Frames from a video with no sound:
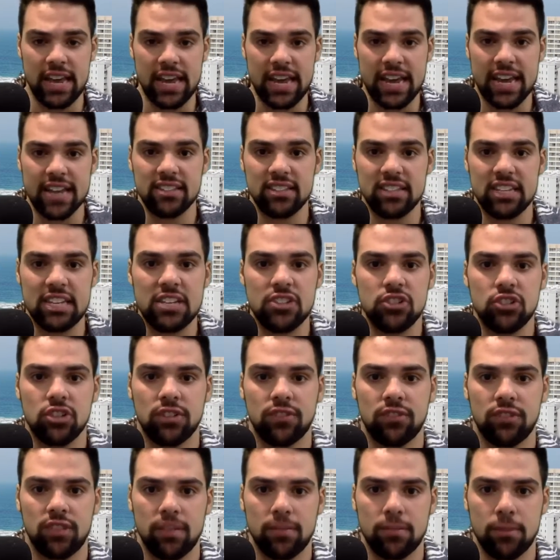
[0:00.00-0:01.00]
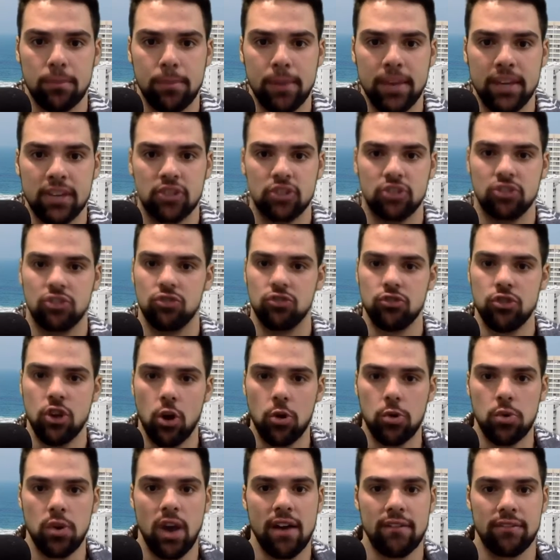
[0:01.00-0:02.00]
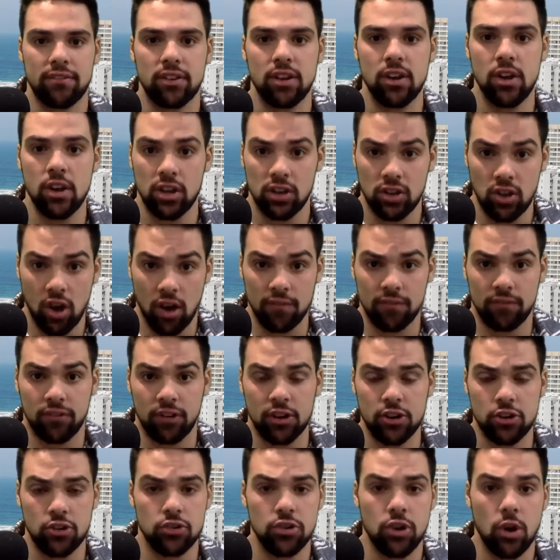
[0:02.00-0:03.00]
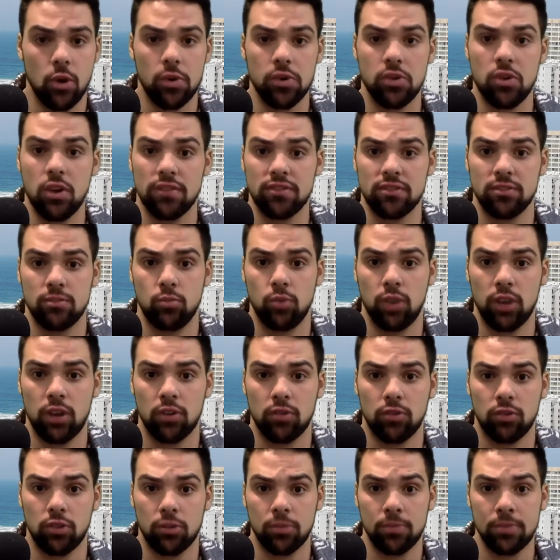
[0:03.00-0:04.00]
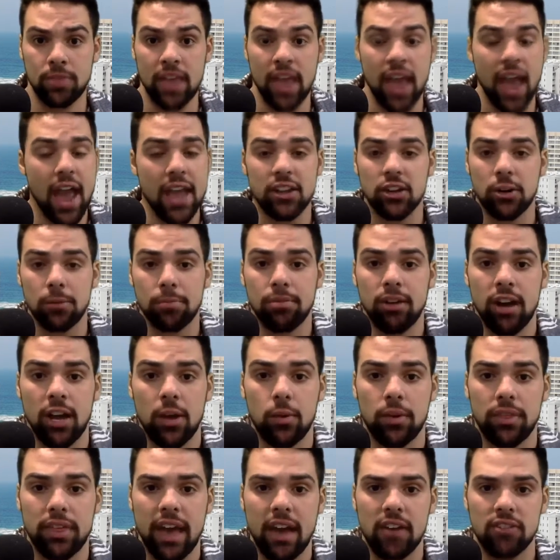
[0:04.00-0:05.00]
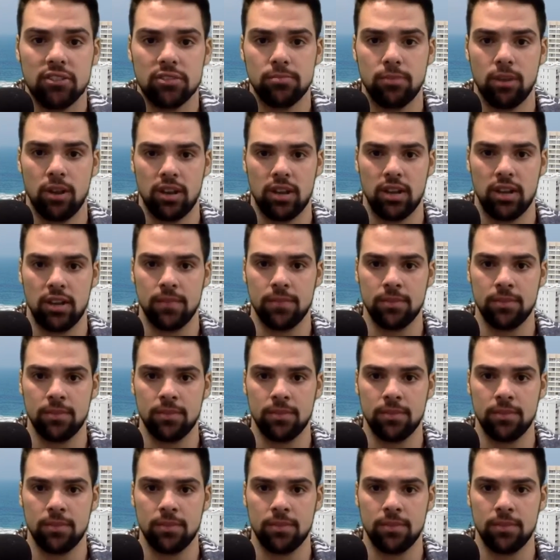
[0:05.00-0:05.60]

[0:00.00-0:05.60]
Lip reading: it's easier for them to pitch because you know you have comfort, you know you have some wiggle room, and you're playing with house money.